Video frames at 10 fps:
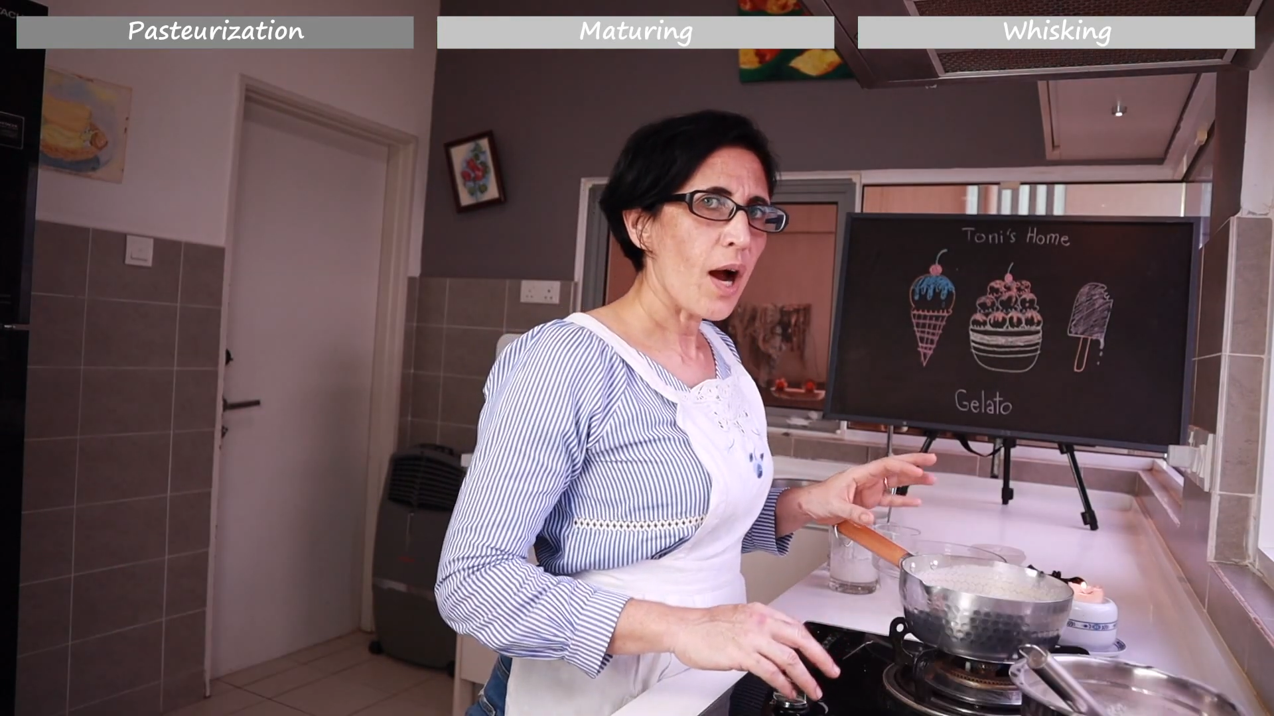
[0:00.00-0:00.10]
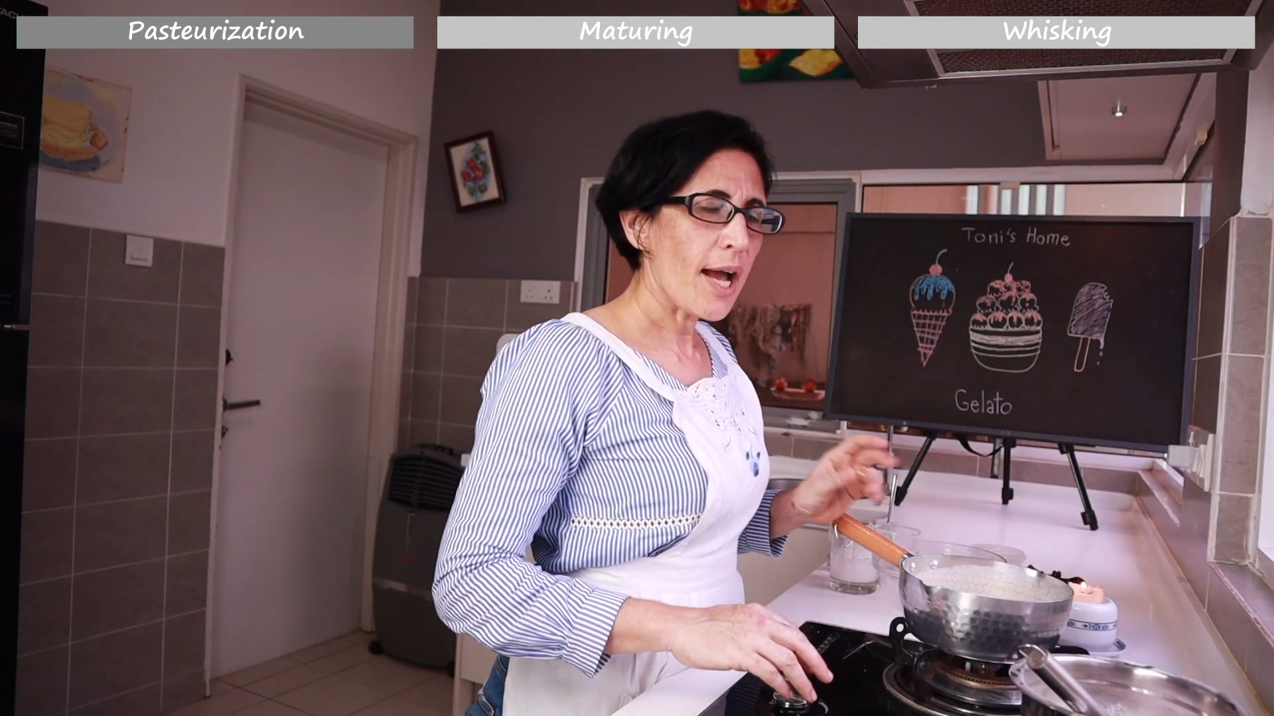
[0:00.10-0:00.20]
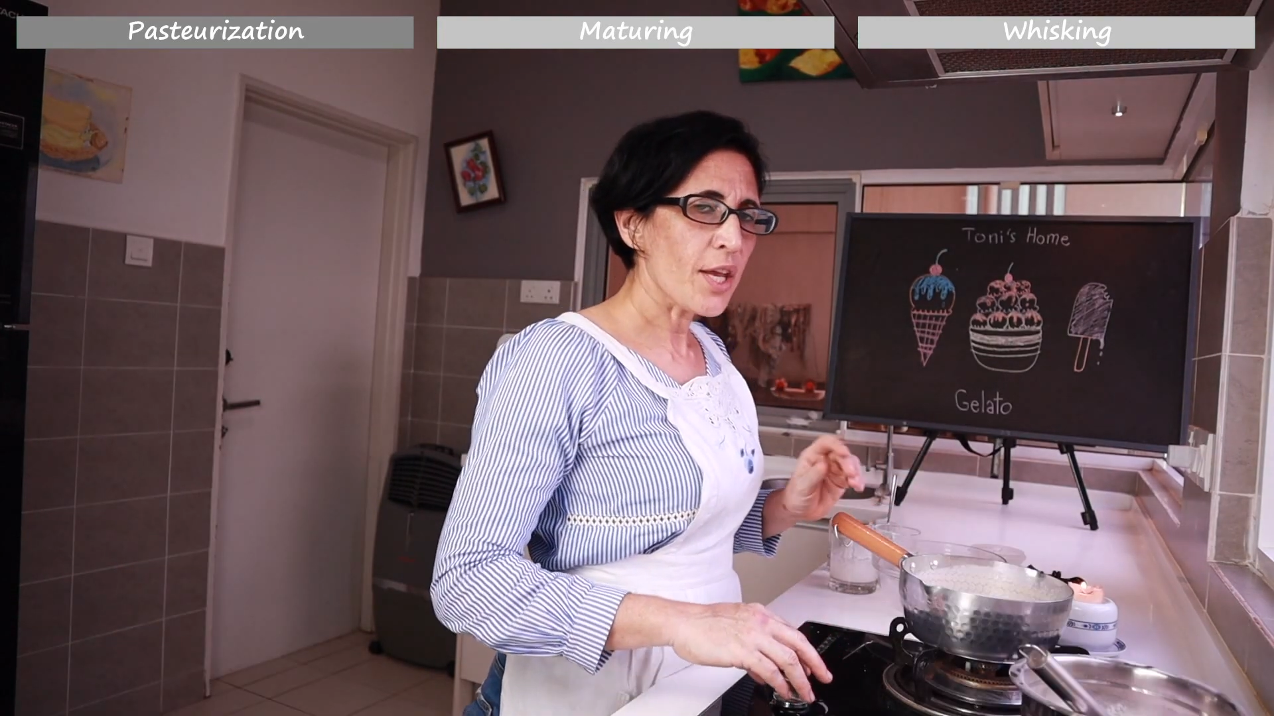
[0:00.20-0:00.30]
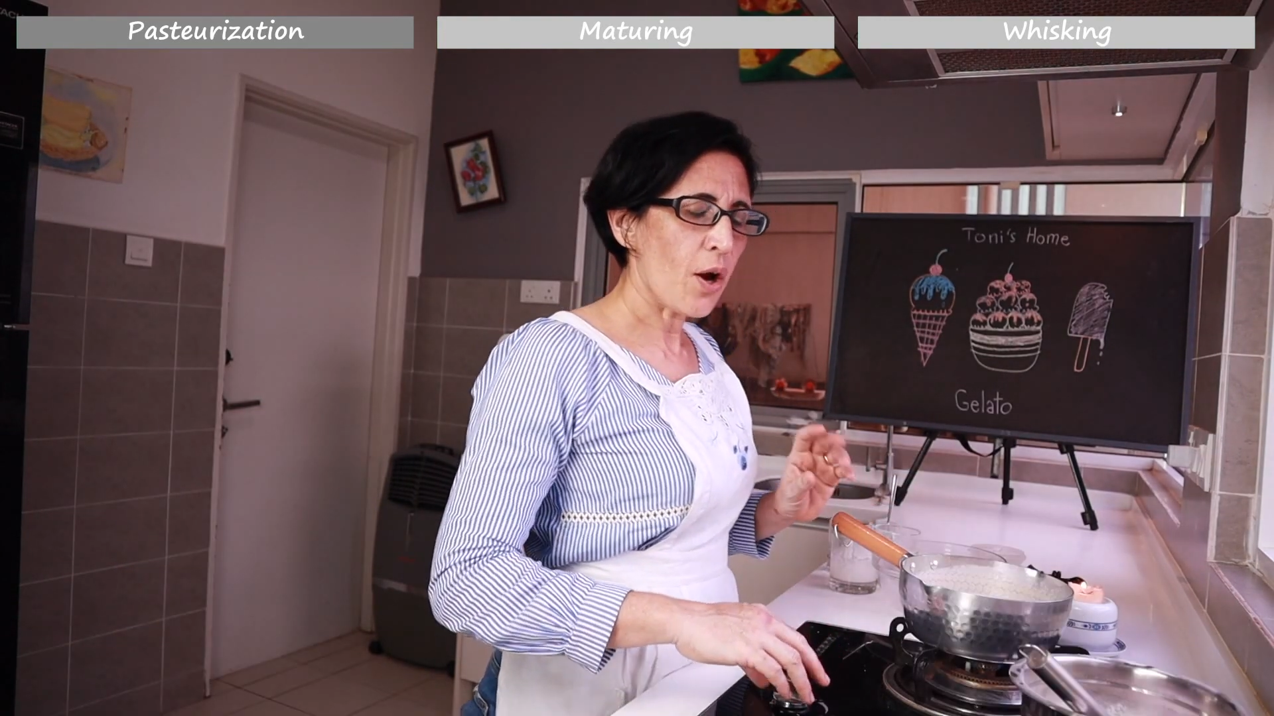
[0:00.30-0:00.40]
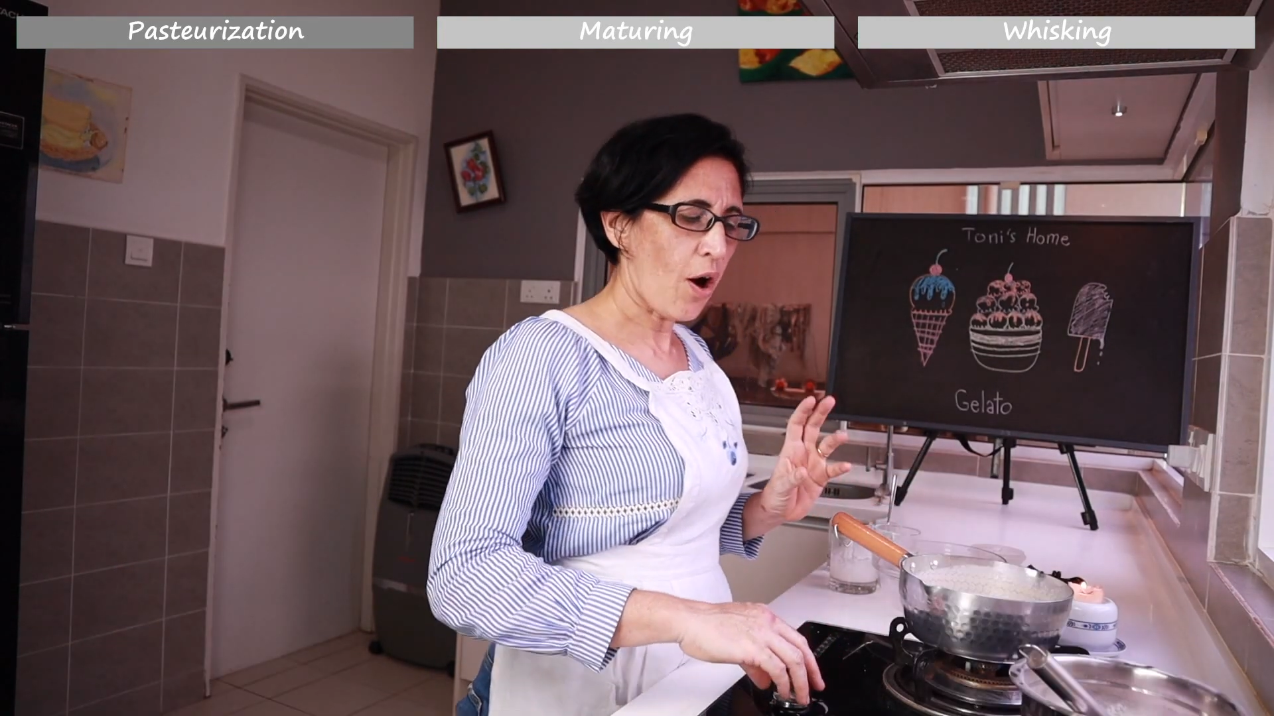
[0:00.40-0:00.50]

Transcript: I